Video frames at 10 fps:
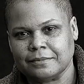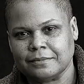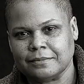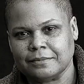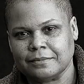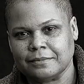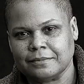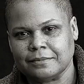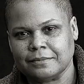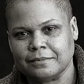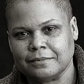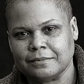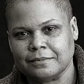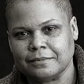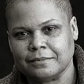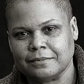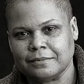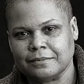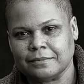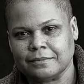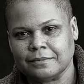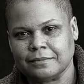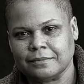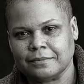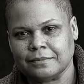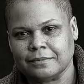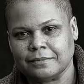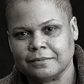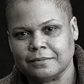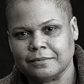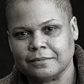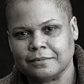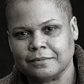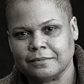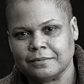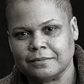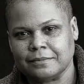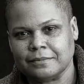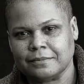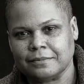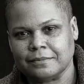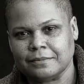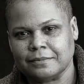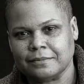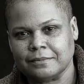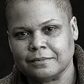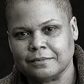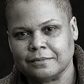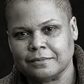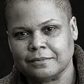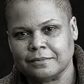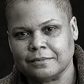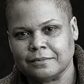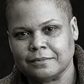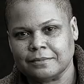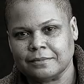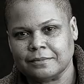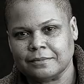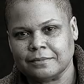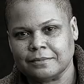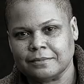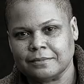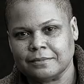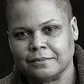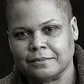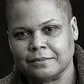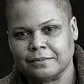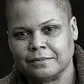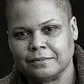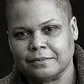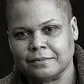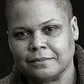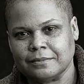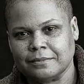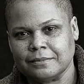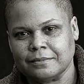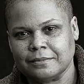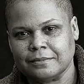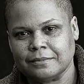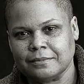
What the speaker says: (silent)